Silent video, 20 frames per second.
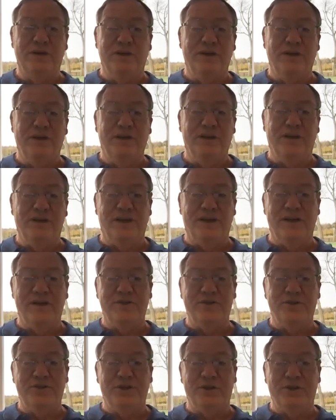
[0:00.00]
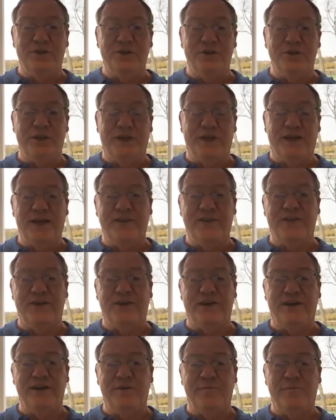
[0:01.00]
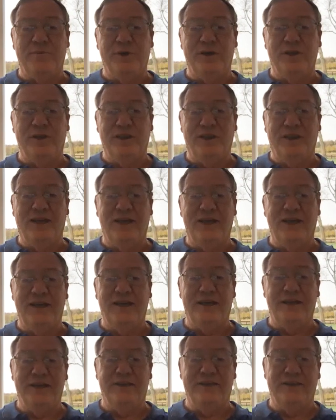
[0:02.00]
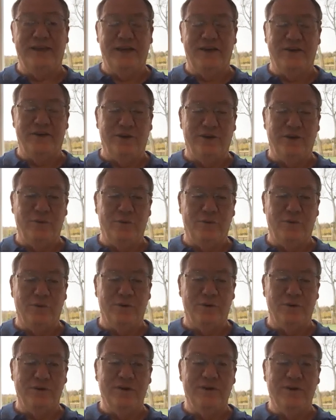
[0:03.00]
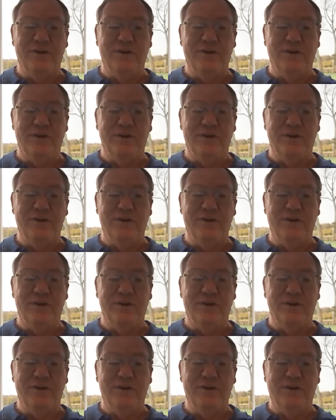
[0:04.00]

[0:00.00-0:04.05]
and God has chosen Kathy and I to bring light into that dark world.